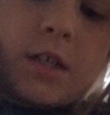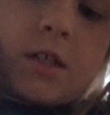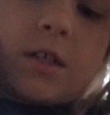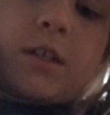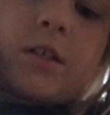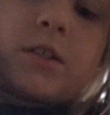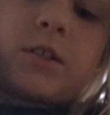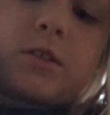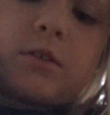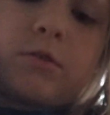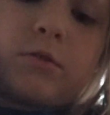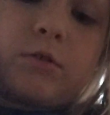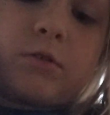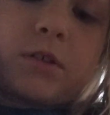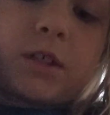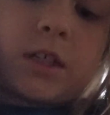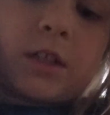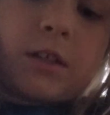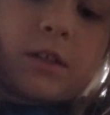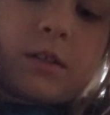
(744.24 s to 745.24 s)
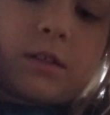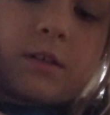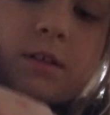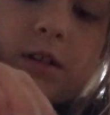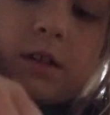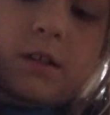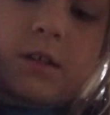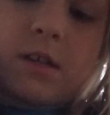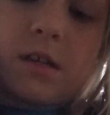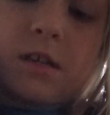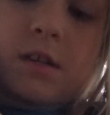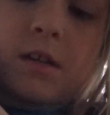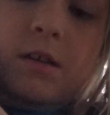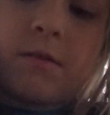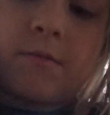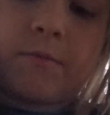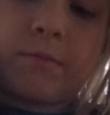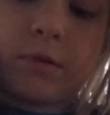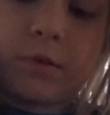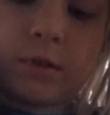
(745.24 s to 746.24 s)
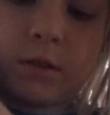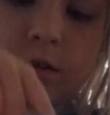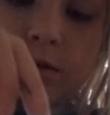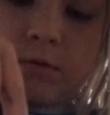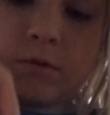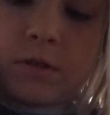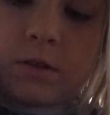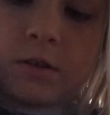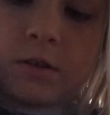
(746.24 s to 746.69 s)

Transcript: So you can play with